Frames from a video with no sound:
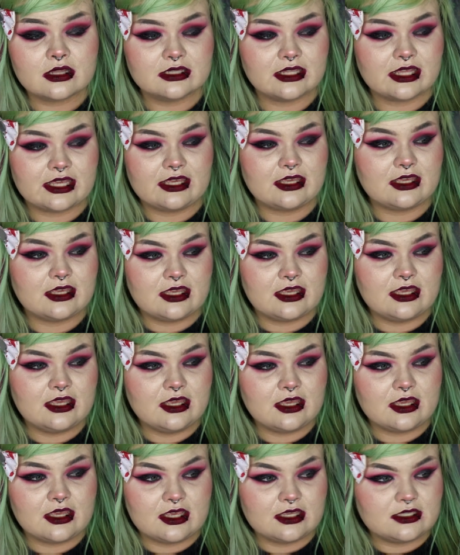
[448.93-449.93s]
Like
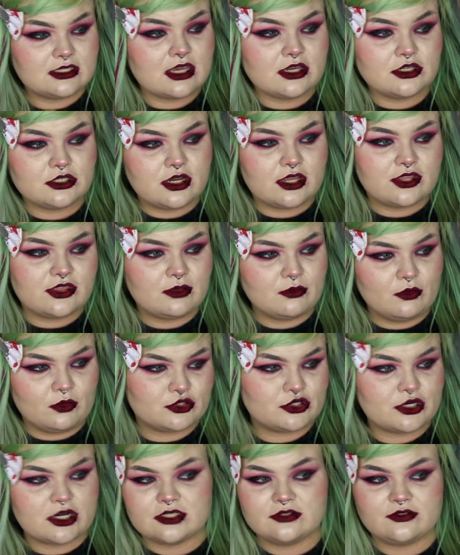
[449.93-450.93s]
he he's actually I think
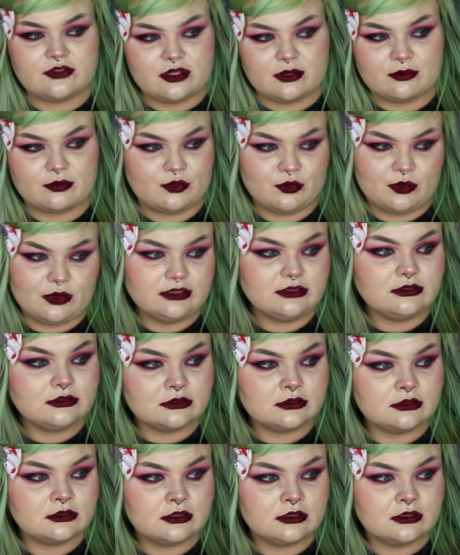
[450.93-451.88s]
more attractive than number one.